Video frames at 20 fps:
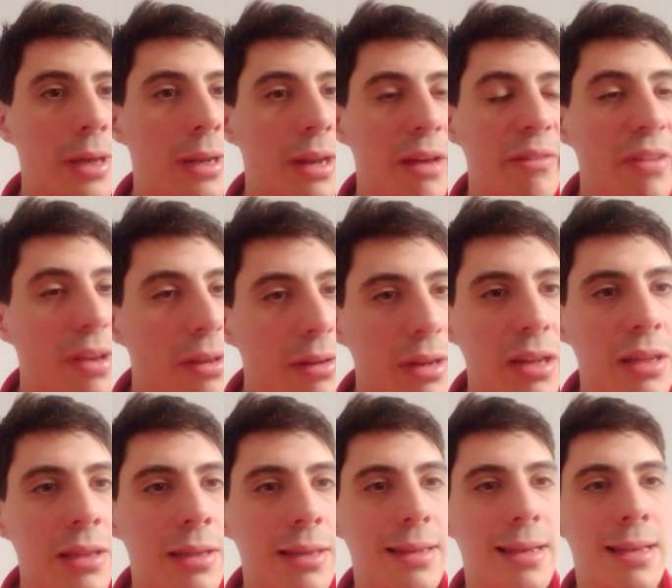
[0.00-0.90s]
And I found
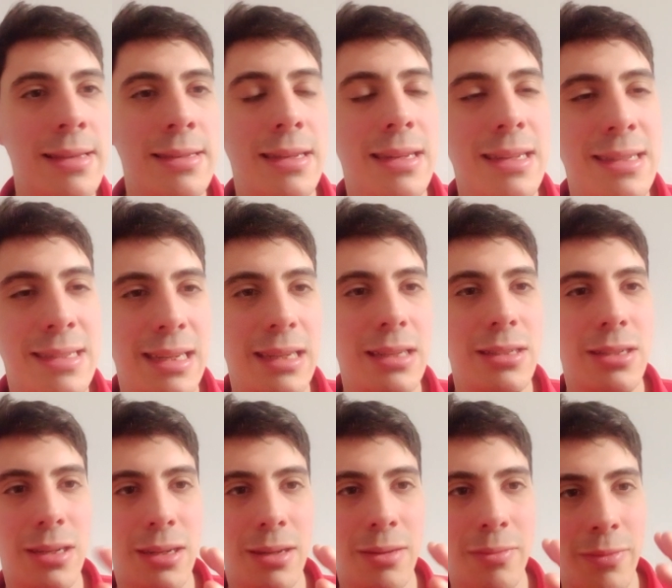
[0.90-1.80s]
that as a
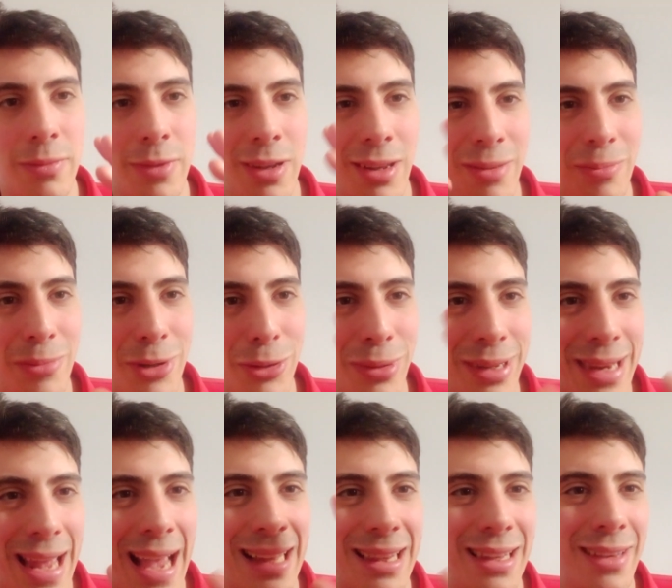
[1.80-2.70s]
distinction and between
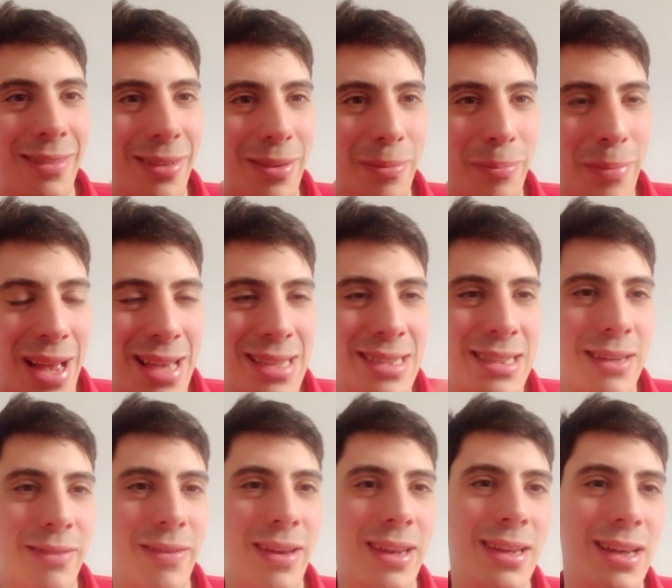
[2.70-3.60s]
active and
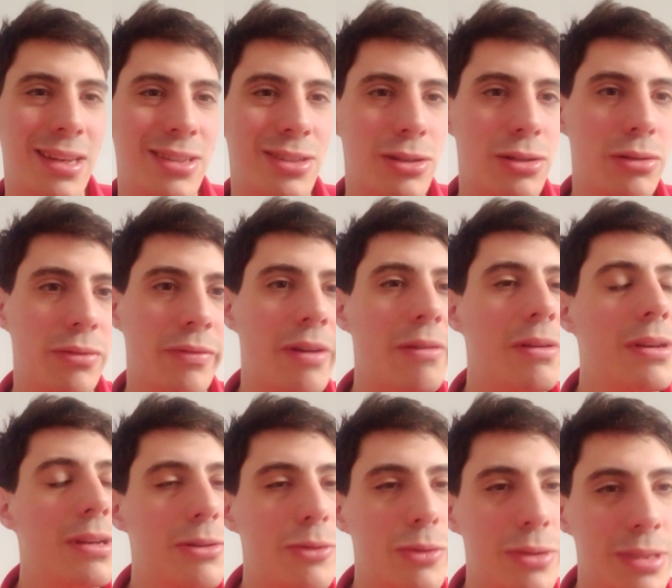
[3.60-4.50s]
passive antisocial very
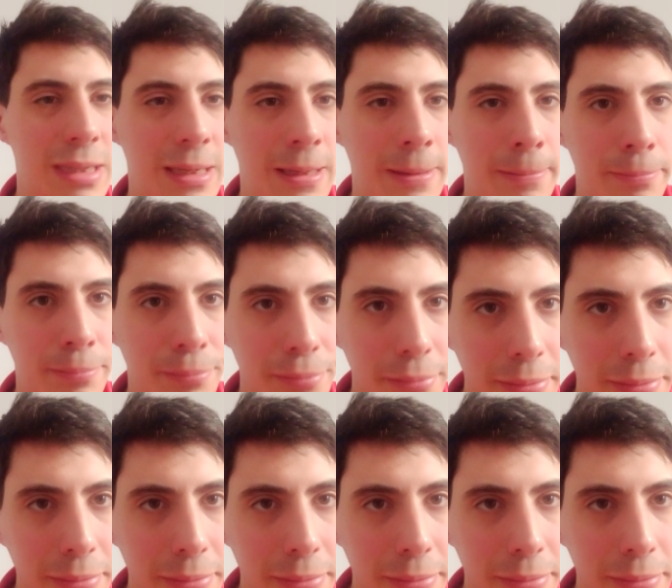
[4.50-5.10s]
interesting.